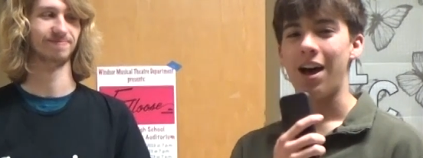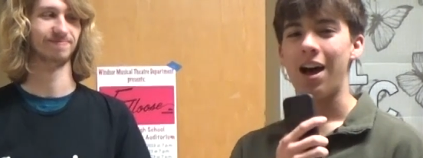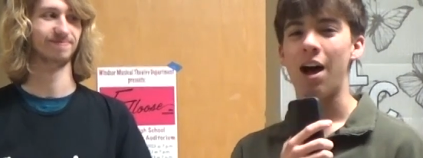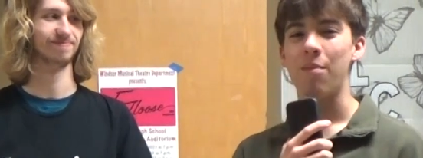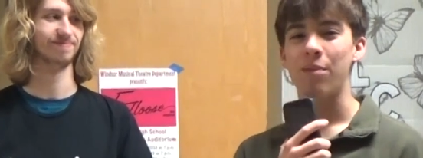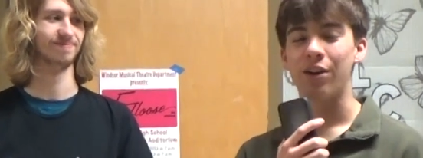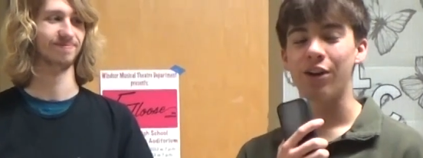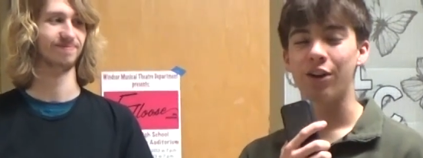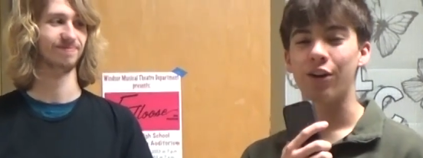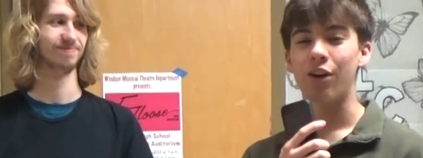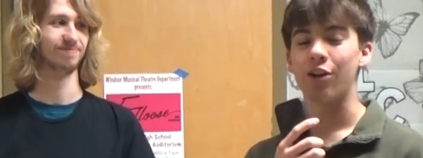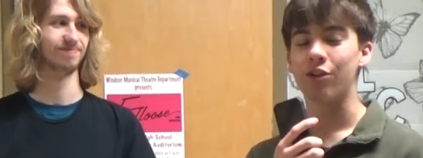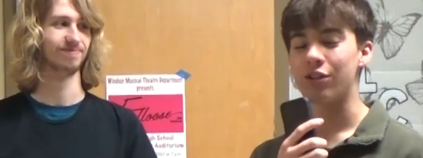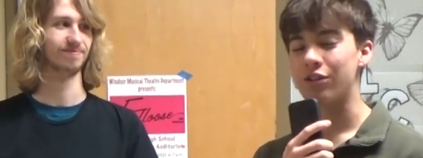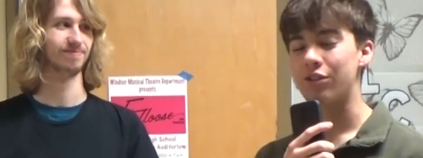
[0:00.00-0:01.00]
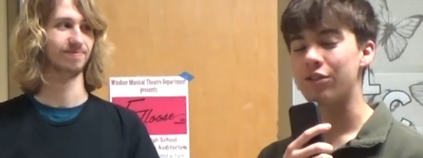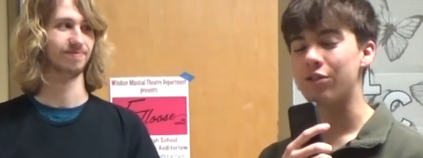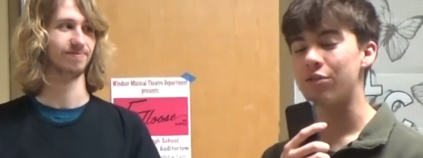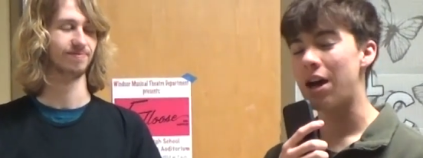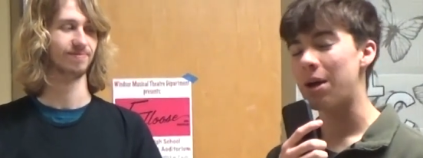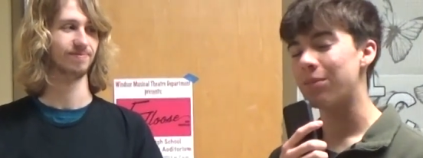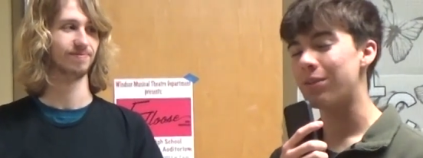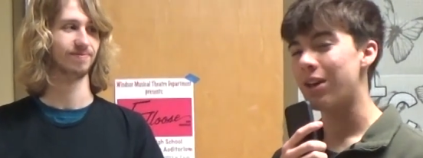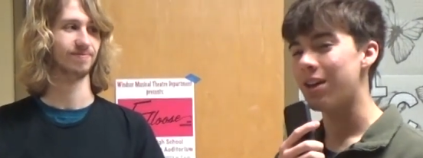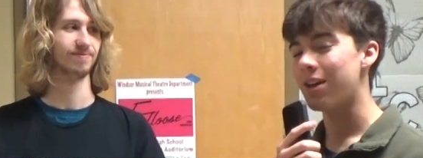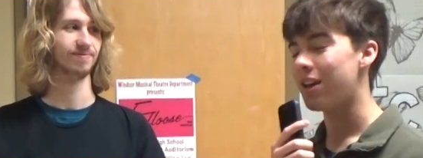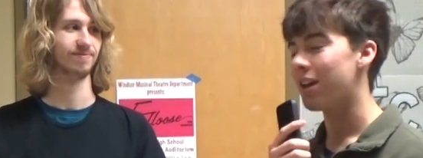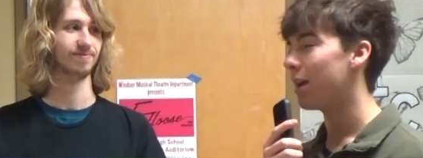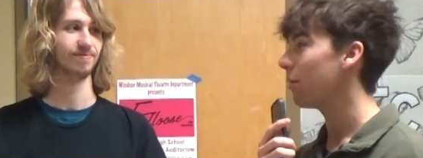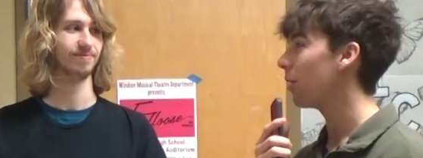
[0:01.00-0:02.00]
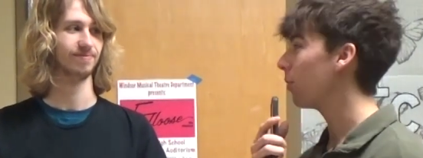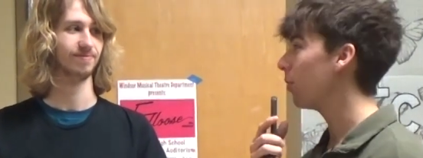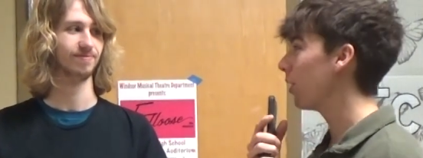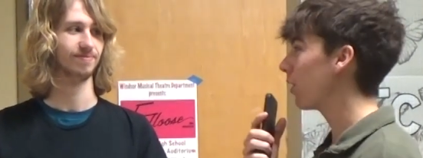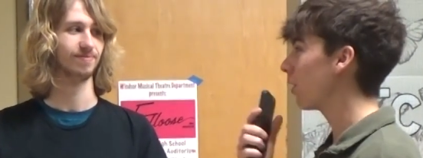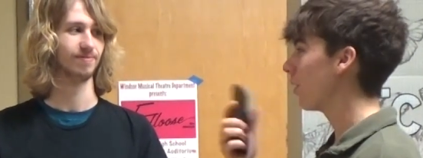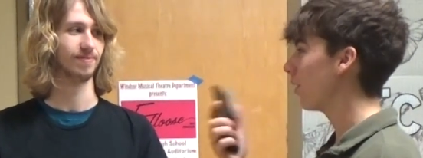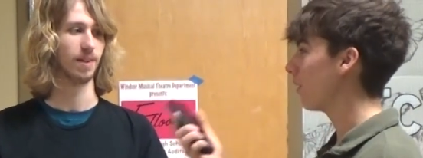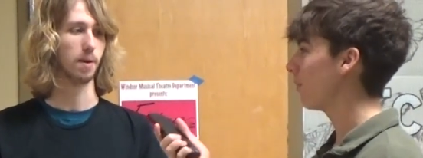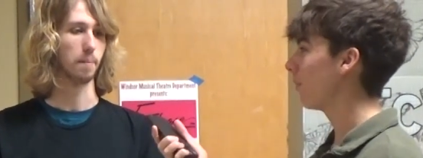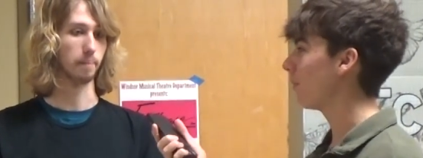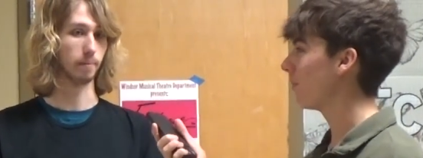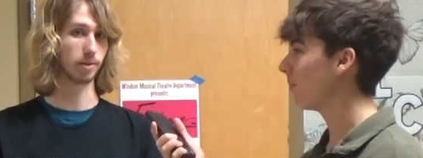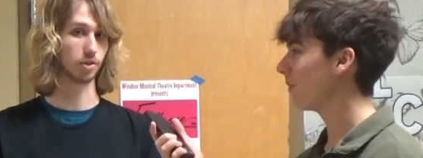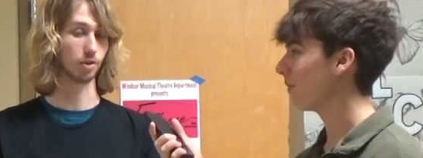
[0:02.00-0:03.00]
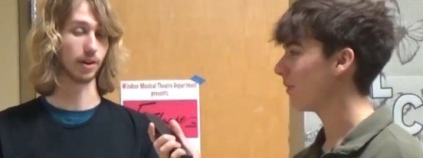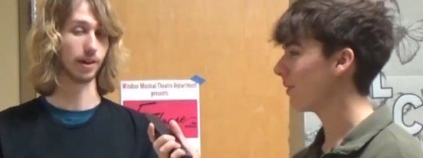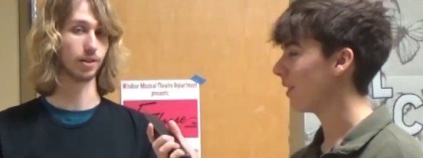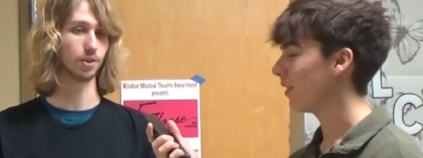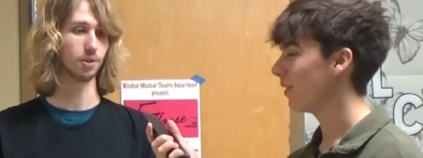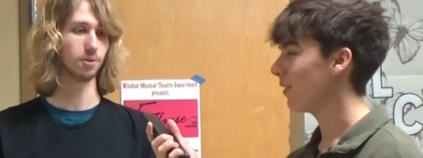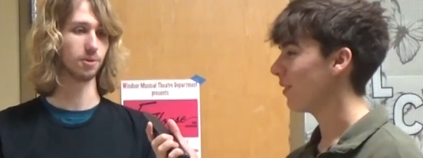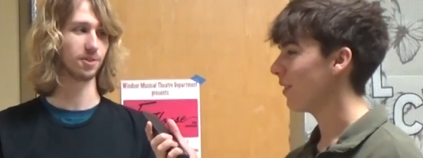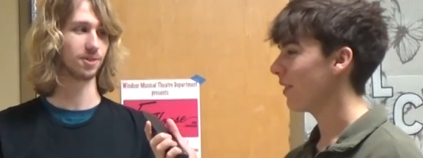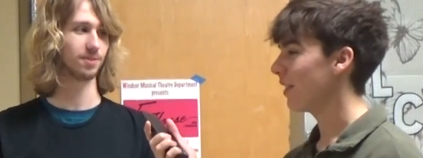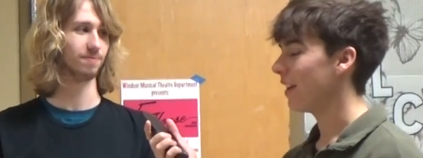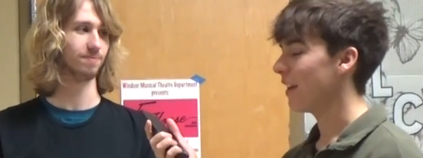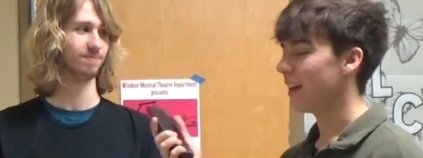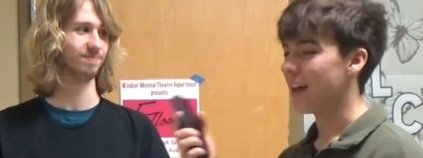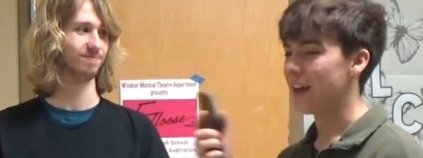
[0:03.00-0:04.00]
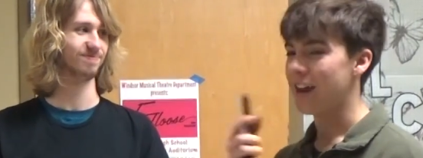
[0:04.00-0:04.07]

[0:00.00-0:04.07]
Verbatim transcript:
Speaker 1: I'm here on Dressed as You Type Day, and I'm here with Mr. Andrews.